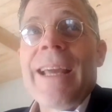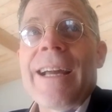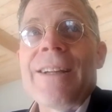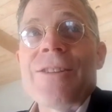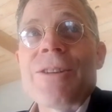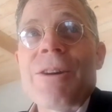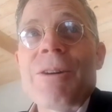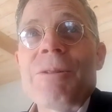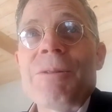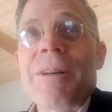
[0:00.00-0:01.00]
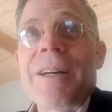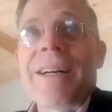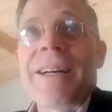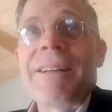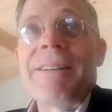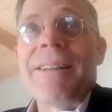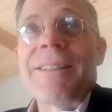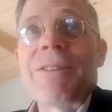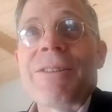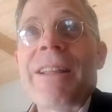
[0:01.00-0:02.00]
And so, uh,
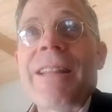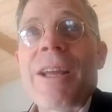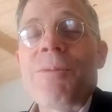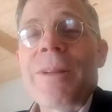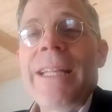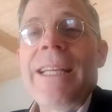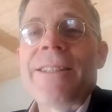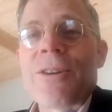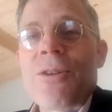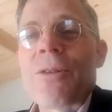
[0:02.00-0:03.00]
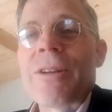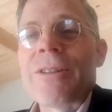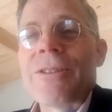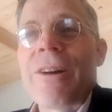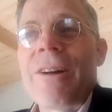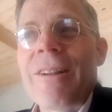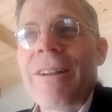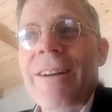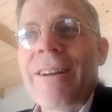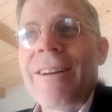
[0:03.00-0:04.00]
so then they release their cortisol
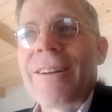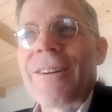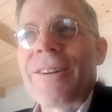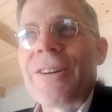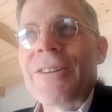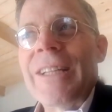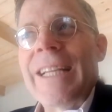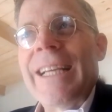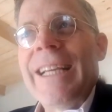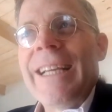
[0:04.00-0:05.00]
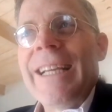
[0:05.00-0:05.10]
uh, early.